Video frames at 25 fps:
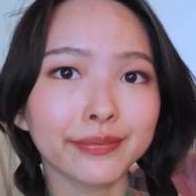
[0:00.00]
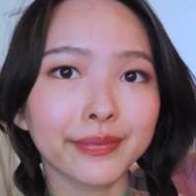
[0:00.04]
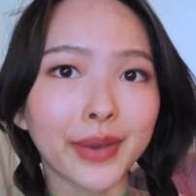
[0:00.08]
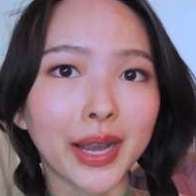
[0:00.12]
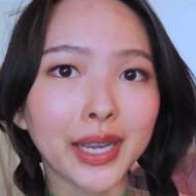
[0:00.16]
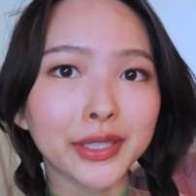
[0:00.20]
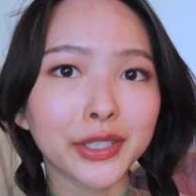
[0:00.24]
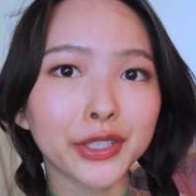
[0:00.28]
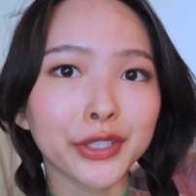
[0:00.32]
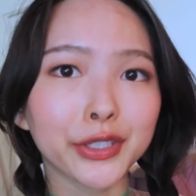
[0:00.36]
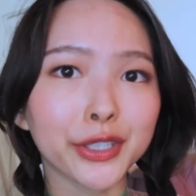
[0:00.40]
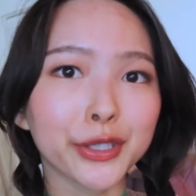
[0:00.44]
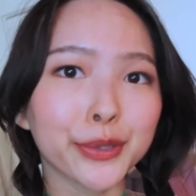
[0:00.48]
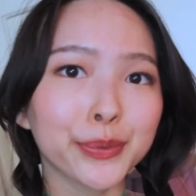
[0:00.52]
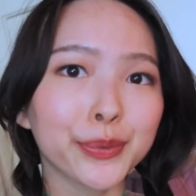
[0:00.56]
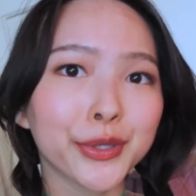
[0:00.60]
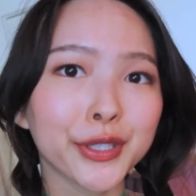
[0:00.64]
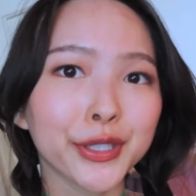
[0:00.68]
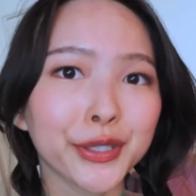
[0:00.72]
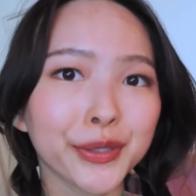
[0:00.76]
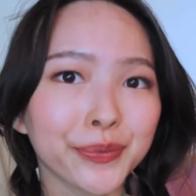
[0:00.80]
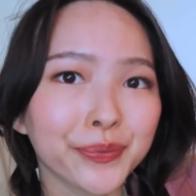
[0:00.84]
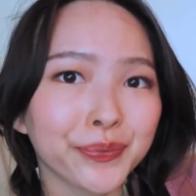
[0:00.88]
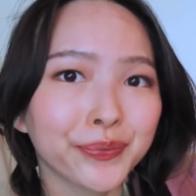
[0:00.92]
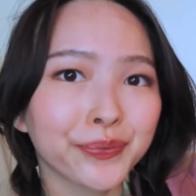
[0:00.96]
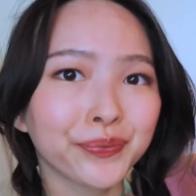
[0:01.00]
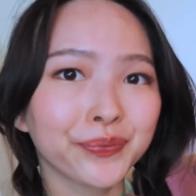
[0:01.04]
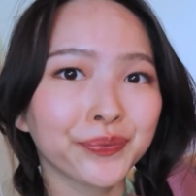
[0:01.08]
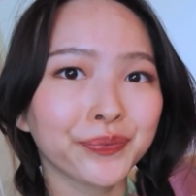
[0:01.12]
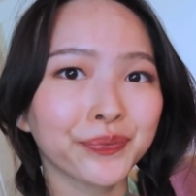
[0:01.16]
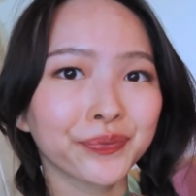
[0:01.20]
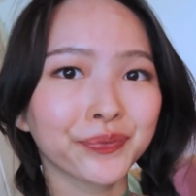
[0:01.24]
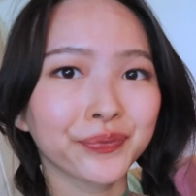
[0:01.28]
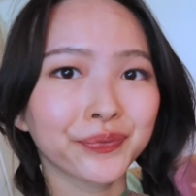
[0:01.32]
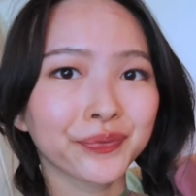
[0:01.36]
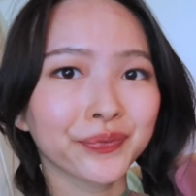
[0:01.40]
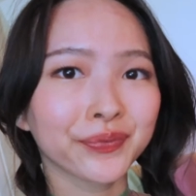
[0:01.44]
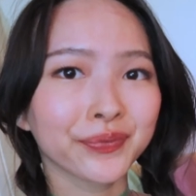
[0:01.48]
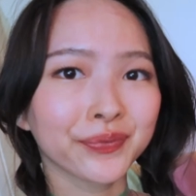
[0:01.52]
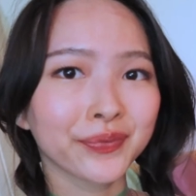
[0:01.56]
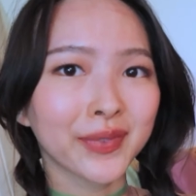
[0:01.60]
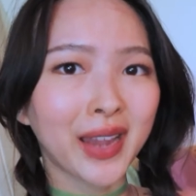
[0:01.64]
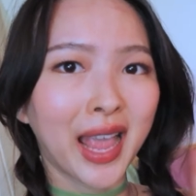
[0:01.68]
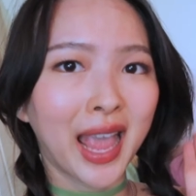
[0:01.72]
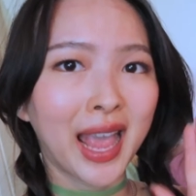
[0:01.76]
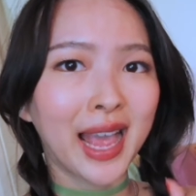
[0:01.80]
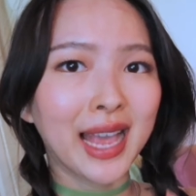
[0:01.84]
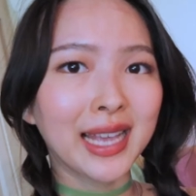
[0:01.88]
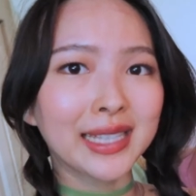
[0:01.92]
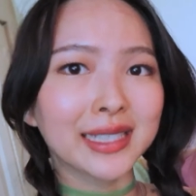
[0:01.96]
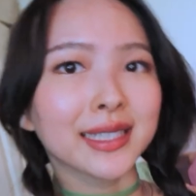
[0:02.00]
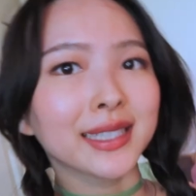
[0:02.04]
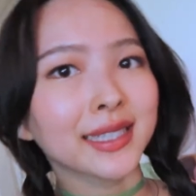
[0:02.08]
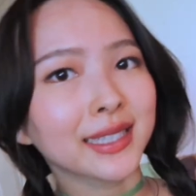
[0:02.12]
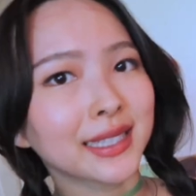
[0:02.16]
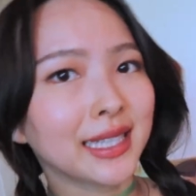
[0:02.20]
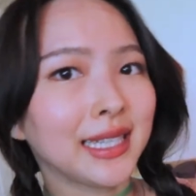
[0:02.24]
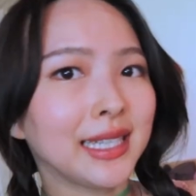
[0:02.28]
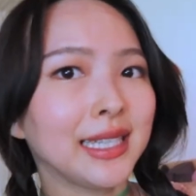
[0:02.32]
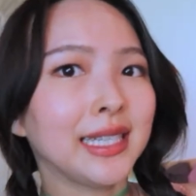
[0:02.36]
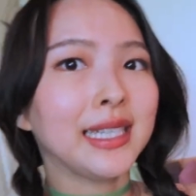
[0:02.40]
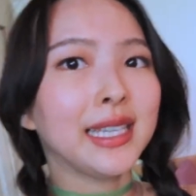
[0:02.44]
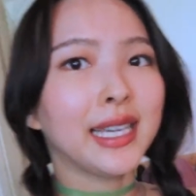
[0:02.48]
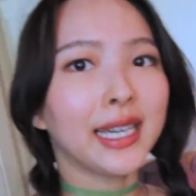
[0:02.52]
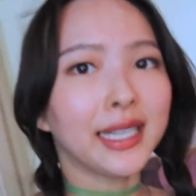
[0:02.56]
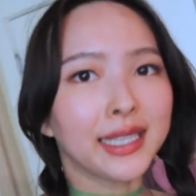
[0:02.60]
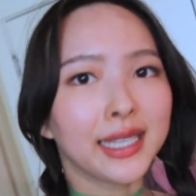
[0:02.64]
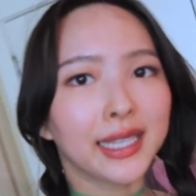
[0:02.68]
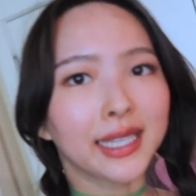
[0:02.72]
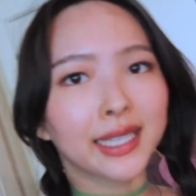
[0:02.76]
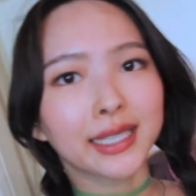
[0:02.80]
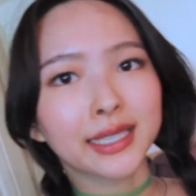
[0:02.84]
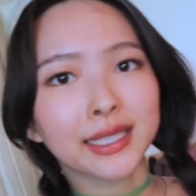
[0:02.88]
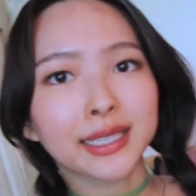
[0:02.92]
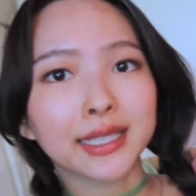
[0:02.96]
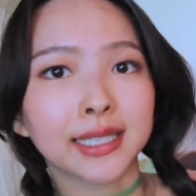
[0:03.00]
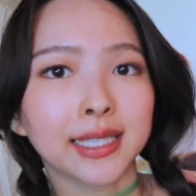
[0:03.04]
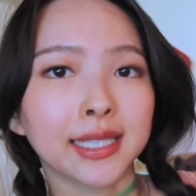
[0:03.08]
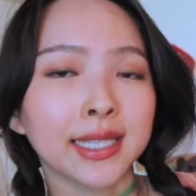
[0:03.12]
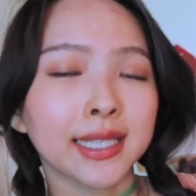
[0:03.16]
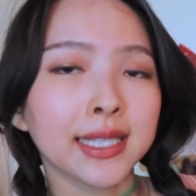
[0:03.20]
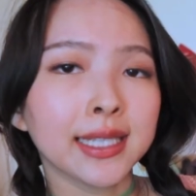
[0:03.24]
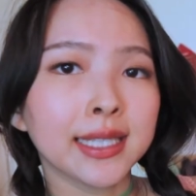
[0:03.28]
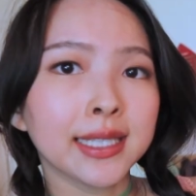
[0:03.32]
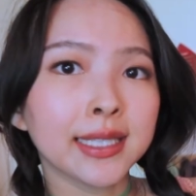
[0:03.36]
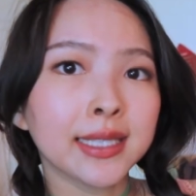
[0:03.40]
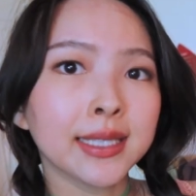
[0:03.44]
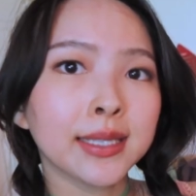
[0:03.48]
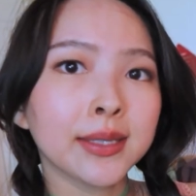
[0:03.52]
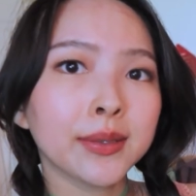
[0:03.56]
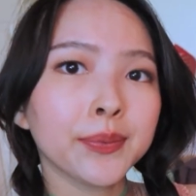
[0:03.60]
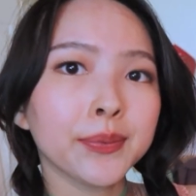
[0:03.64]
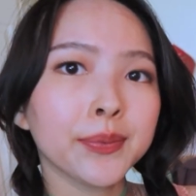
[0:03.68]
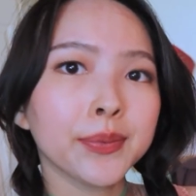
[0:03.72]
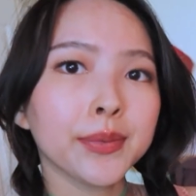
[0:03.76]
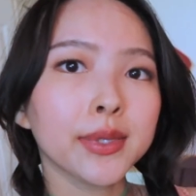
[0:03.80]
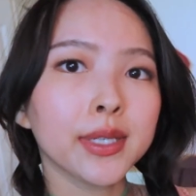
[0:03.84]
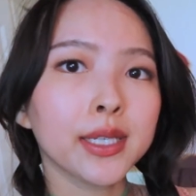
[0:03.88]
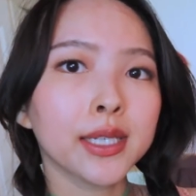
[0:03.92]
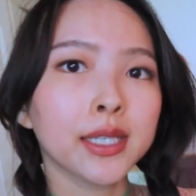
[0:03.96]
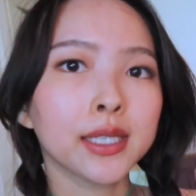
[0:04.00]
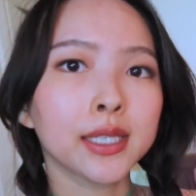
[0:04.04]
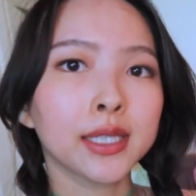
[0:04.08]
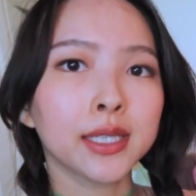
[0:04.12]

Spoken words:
Bye, Jujubes. See ya next time.